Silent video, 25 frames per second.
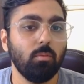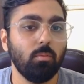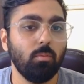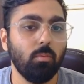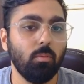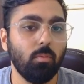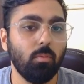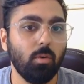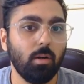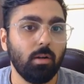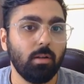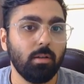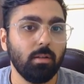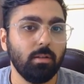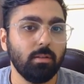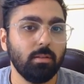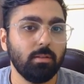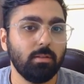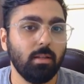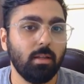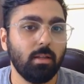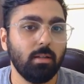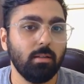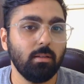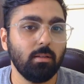What is
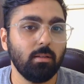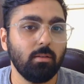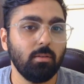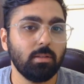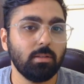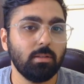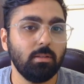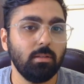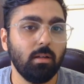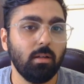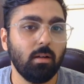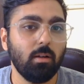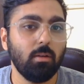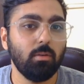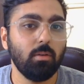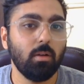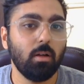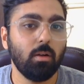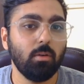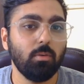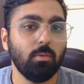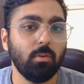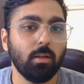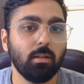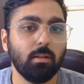there in the question? How
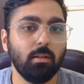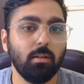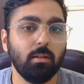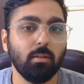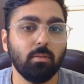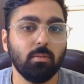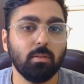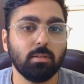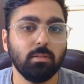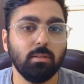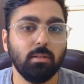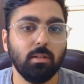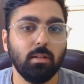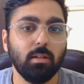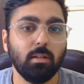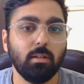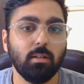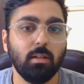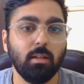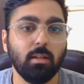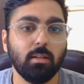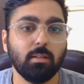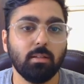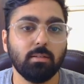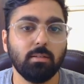do I create a question? It
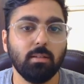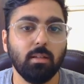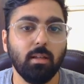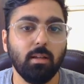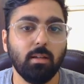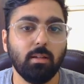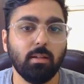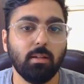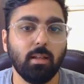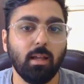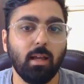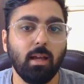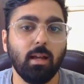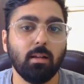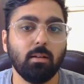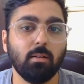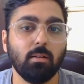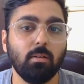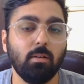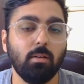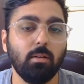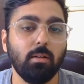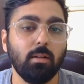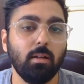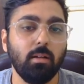takes a tag,
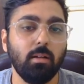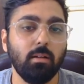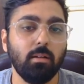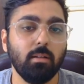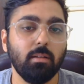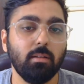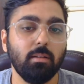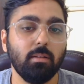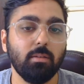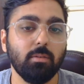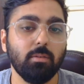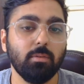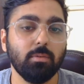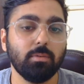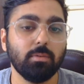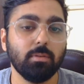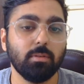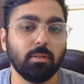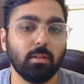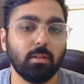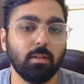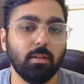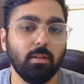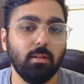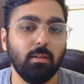content, and
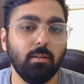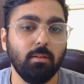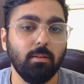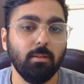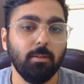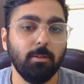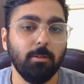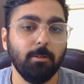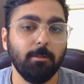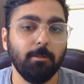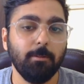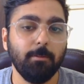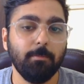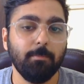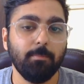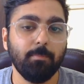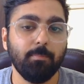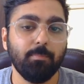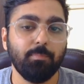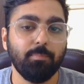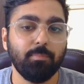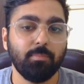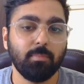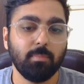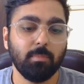user, right?
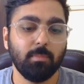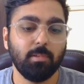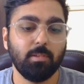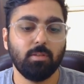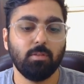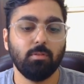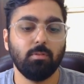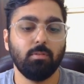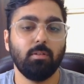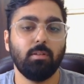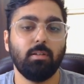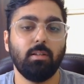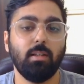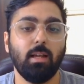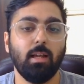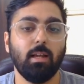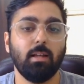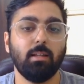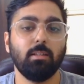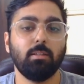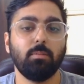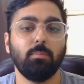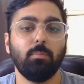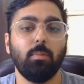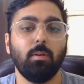So the tag
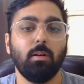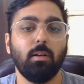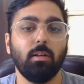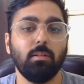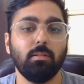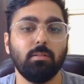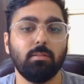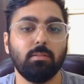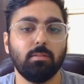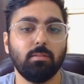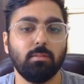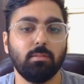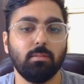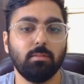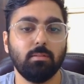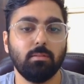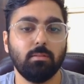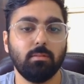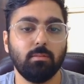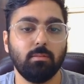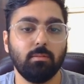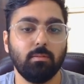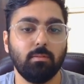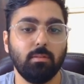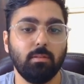is passed,
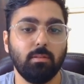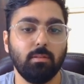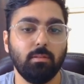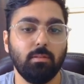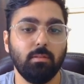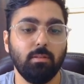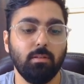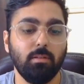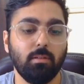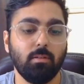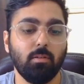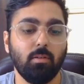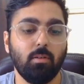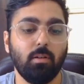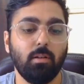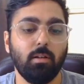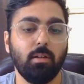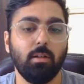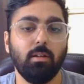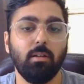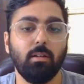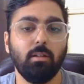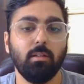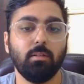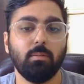the
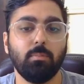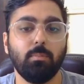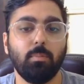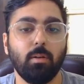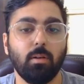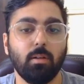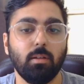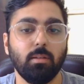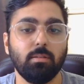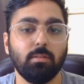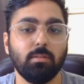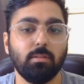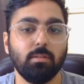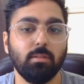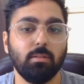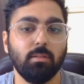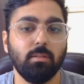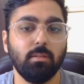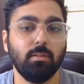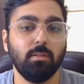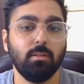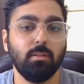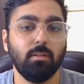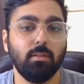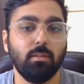content is passed,
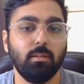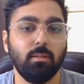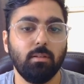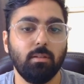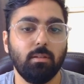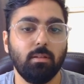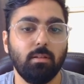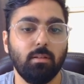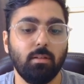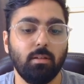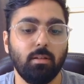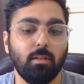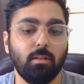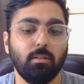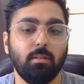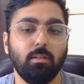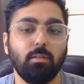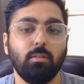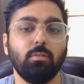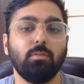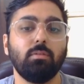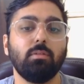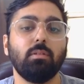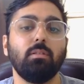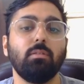and the
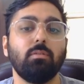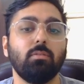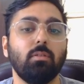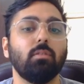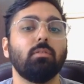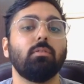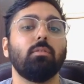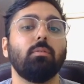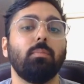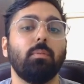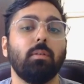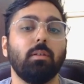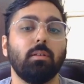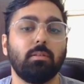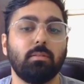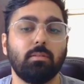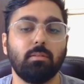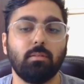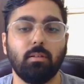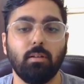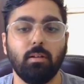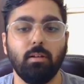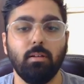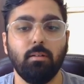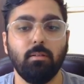user is also passed,
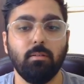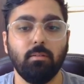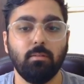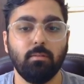right?